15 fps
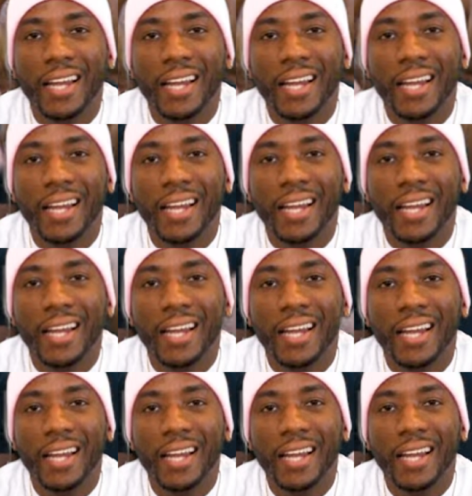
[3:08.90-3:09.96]

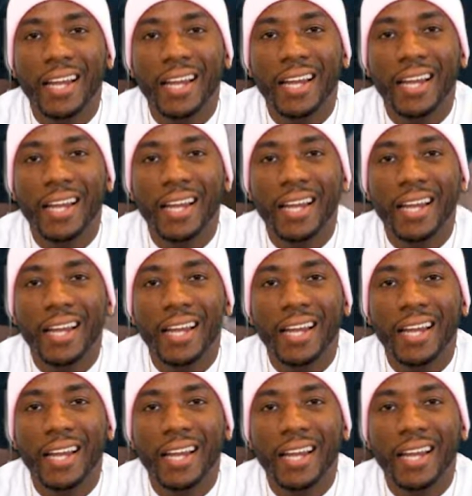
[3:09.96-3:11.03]

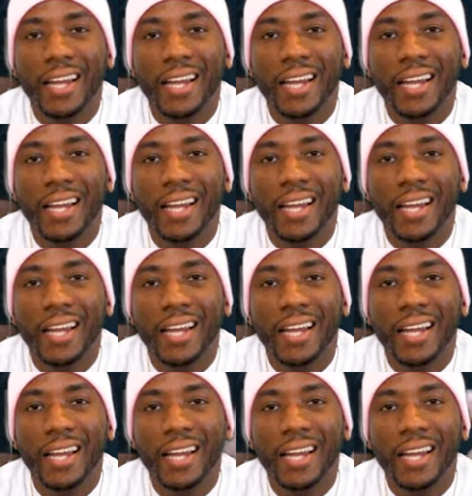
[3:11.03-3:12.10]

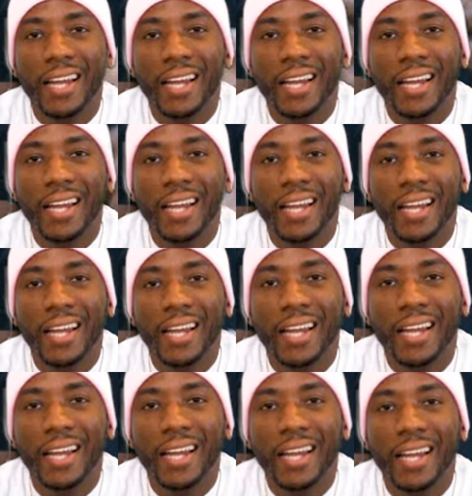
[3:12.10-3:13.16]

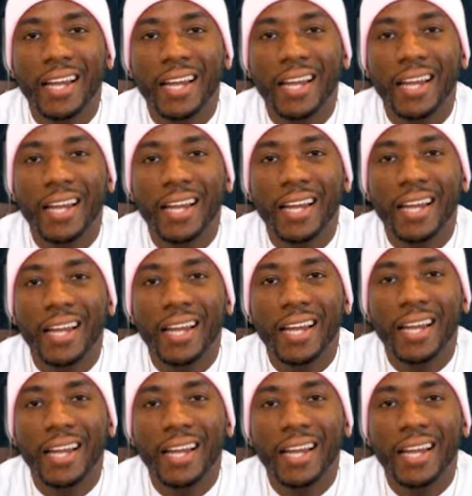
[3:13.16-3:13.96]
This person isn't speaking.